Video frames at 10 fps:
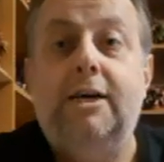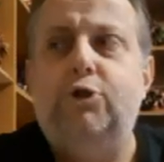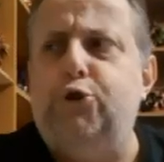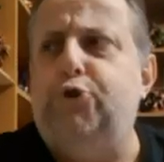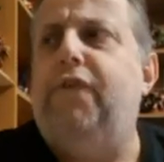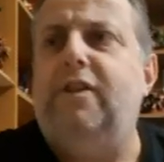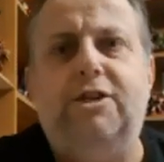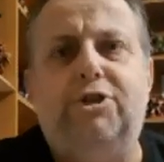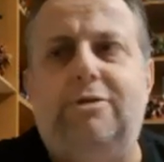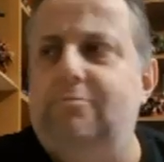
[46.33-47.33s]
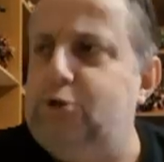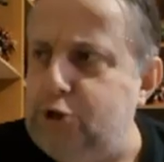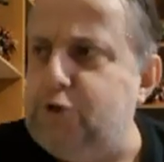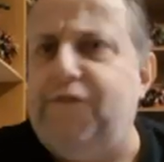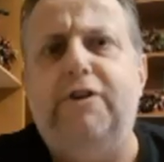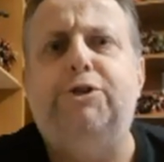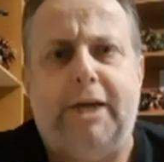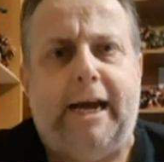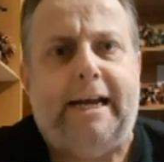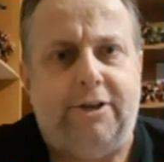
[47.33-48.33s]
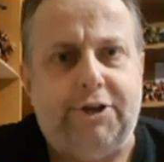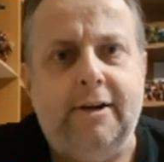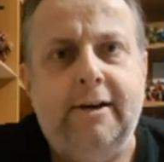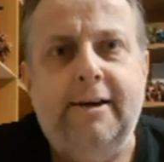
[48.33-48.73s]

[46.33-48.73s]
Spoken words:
just for a change,